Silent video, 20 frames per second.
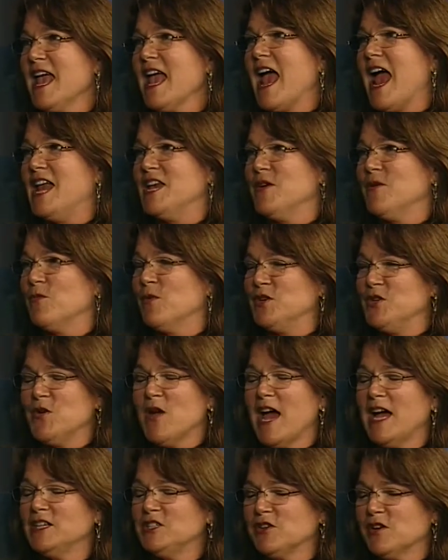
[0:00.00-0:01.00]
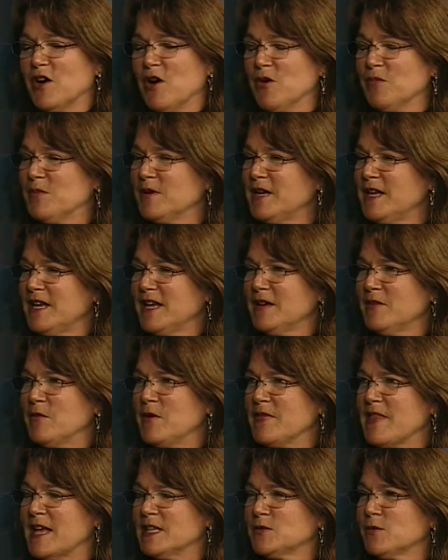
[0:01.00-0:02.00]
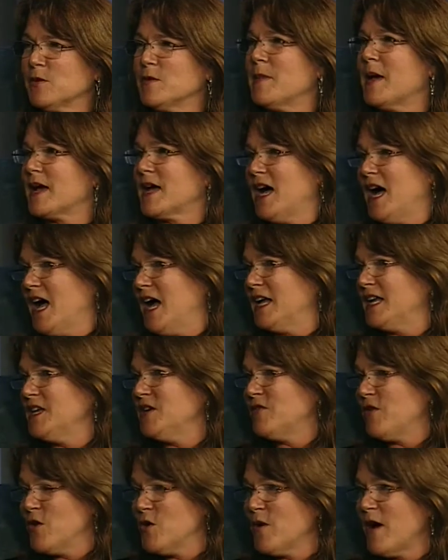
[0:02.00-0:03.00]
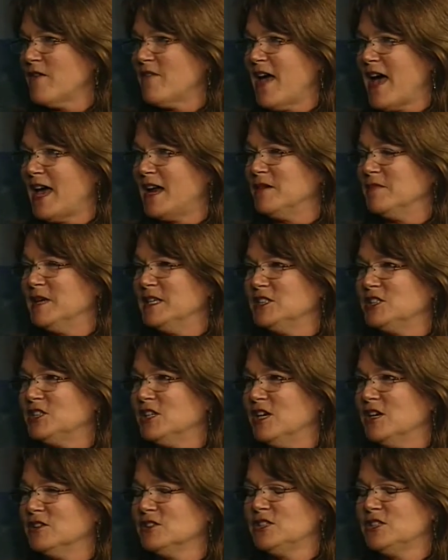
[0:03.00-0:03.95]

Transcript: And when you had your opening, that's where we met Connie, who I've had on my show.